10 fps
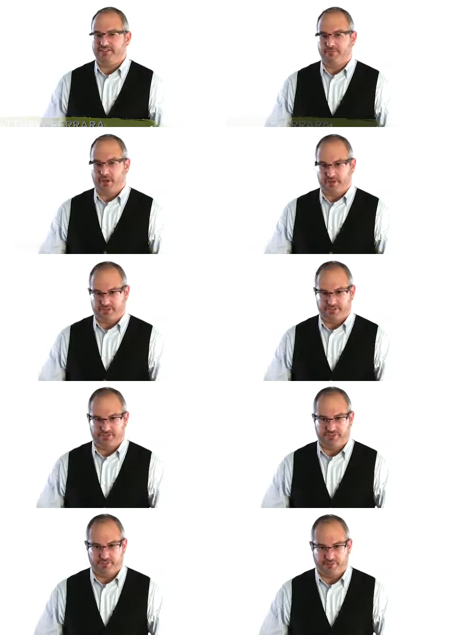to modern
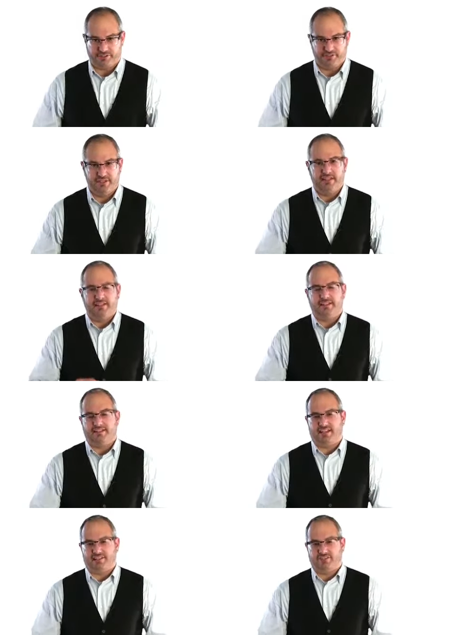consumers.
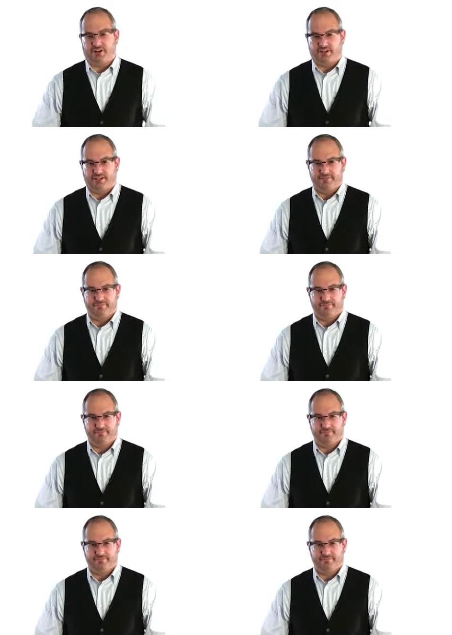Let's get started.